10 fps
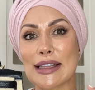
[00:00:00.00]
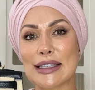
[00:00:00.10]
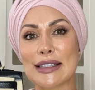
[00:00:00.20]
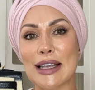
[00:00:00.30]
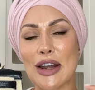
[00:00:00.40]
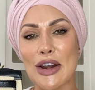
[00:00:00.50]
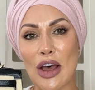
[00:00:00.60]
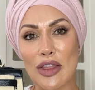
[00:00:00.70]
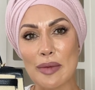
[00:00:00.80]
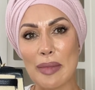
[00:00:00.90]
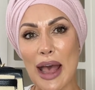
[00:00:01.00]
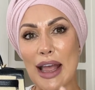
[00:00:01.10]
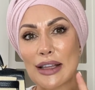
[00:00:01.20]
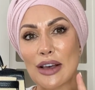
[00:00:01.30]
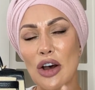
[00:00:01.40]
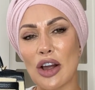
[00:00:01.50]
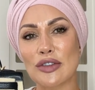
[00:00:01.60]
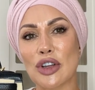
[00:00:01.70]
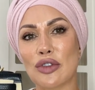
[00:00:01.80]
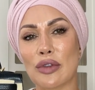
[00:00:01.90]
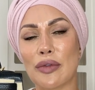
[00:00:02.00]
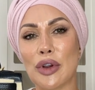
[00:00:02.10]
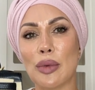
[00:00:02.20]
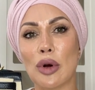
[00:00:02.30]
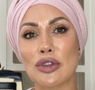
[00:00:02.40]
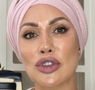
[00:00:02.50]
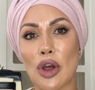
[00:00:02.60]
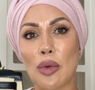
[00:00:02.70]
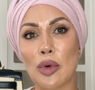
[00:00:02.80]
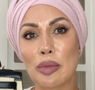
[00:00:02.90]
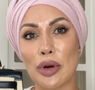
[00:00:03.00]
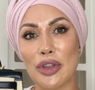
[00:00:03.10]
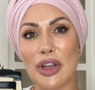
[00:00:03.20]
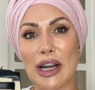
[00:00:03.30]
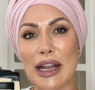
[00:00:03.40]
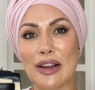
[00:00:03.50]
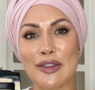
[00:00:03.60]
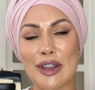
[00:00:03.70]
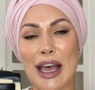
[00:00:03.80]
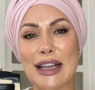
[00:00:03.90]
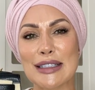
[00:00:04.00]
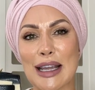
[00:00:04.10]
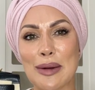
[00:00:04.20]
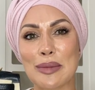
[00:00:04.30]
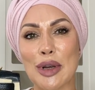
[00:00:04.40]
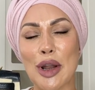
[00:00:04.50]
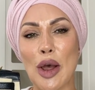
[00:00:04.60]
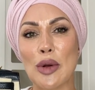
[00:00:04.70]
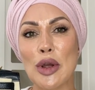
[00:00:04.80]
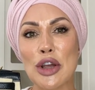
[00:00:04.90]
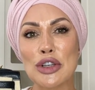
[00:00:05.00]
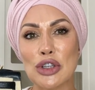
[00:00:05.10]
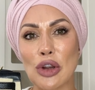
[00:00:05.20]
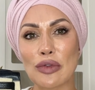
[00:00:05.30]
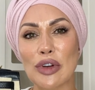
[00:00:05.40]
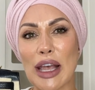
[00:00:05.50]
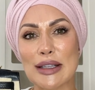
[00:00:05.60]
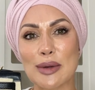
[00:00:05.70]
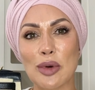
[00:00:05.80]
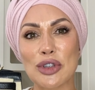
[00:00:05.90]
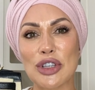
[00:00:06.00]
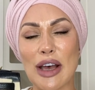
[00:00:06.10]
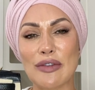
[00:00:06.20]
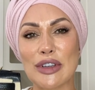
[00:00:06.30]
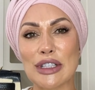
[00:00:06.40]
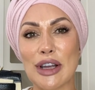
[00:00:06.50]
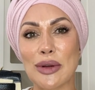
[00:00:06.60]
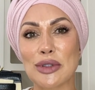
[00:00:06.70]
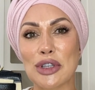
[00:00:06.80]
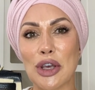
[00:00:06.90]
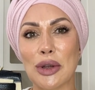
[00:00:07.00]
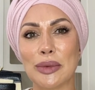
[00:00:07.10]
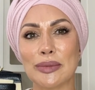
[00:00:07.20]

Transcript: this is another bag that I've done a review on, so we'll put the link for that down below. Don't forget to watch that video too.